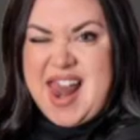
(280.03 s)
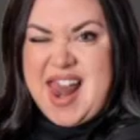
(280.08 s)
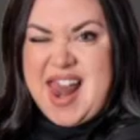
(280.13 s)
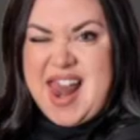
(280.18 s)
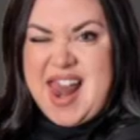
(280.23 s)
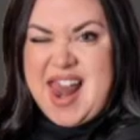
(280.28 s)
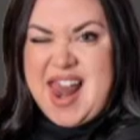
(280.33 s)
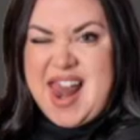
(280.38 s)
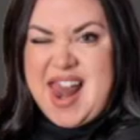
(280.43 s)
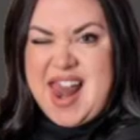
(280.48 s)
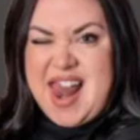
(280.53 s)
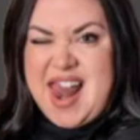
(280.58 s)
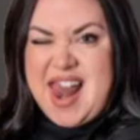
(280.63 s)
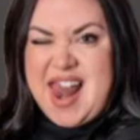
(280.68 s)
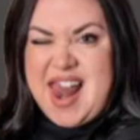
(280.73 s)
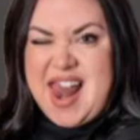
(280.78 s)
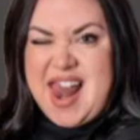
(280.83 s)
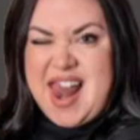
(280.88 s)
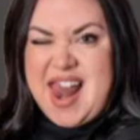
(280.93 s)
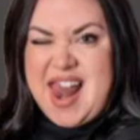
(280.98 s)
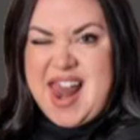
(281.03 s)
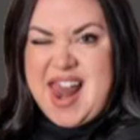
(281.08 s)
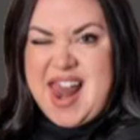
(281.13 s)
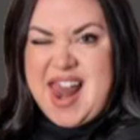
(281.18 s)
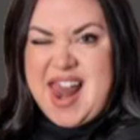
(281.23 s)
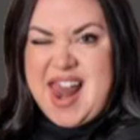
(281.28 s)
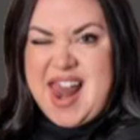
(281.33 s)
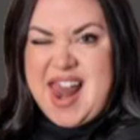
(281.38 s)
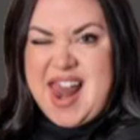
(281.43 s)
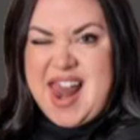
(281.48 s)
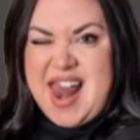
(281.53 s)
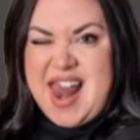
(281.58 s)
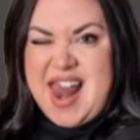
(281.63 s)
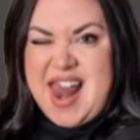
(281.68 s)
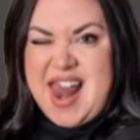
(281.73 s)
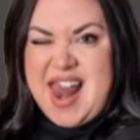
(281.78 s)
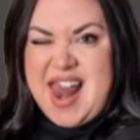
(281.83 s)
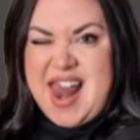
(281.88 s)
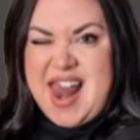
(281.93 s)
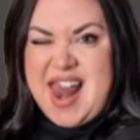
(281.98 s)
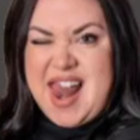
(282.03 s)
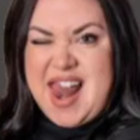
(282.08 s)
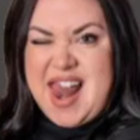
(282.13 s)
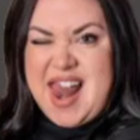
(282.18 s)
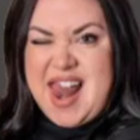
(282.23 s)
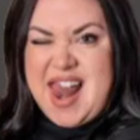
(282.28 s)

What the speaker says: (not speaking)